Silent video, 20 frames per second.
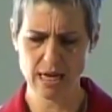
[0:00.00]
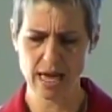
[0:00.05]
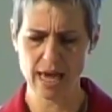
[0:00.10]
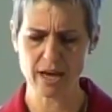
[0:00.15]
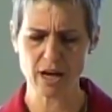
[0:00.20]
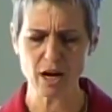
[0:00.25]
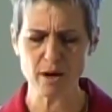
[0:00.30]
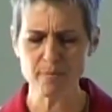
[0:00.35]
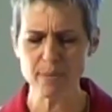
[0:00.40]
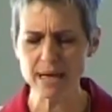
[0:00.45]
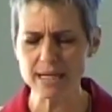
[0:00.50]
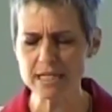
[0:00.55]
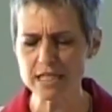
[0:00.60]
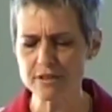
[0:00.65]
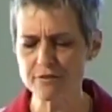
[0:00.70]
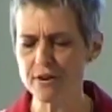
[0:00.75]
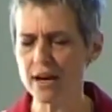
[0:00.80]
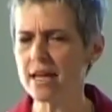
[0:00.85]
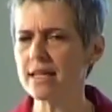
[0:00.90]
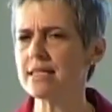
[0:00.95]
And our
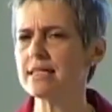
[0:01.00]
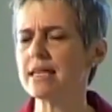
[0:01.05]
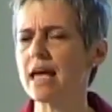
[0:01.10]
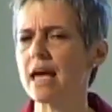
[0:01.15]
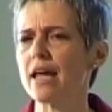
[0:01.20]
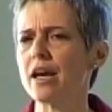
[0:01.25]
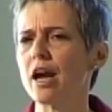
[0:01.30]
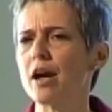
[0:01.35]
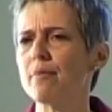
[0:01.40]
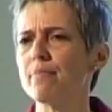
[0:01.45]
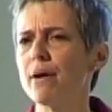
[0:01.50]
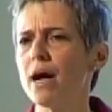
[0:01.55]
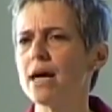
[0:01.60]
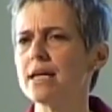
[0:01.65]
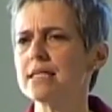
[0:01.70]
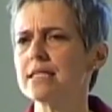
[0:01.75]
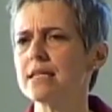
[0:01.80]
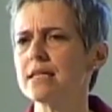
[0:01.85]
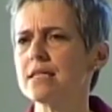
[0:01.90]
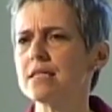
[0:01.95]
best friends and our
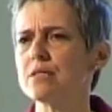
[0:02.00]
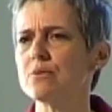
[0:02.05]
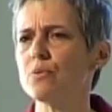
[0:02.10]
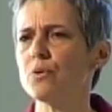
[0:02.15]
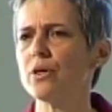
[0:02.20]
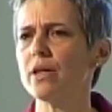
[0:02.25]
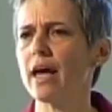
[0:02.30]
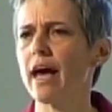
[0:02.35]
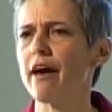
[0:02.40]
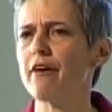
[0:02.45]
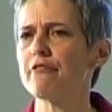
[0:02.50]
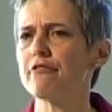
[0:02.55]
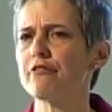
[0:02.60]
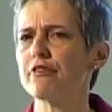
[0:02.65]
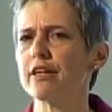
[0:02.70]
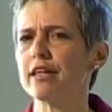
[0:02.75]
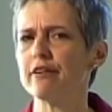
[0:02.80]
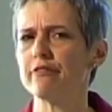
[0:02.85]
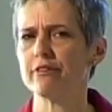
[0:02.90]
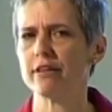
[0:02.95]
bosses would have
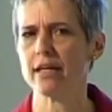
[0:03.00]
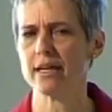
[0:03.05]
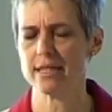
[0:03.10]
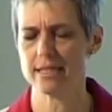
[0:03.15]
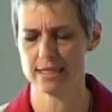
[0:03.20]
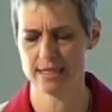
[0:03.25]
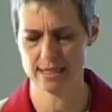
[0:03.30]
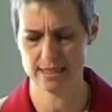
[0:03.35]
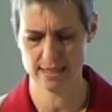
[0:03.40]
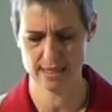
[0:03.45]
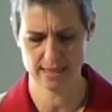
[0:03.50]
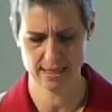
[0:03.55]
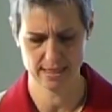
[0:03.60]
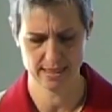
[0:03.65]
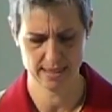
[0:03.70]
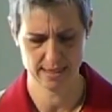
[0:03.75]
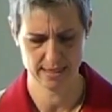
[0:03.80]
forgiven us.